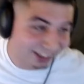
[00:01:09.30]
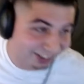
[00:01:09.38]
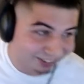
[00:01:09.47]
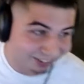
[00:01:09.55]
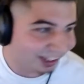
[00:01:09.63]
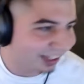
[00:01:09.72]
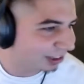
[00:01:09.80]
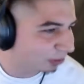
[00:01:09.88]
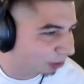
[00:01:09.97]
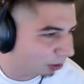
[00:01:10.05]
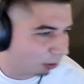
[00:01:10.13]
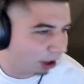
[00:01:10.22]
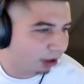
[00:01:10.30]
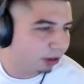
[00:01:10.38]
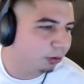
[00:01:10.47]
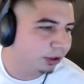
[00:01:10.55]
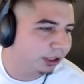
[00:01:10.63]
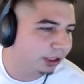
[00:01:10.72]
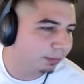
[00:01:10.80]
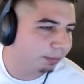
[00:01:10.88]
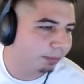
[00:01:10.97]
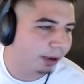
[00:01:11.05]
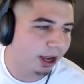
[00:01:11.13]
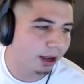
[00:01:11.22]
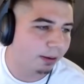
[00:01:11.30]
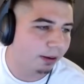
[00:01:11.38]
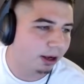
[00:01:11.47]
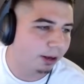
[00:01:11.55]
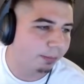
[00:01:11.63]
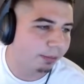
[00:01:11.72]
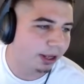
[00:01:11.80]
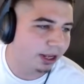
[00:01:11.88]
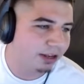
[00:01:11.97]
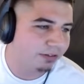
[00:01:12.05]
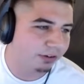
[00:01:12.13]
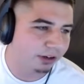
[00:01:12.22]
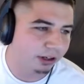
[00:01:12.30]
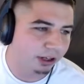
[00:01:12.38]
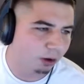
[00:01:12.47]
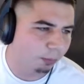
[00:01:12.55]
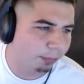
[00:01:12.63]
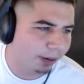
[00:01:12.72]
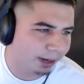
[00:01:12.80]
gets it right. It's Raulian Paiva or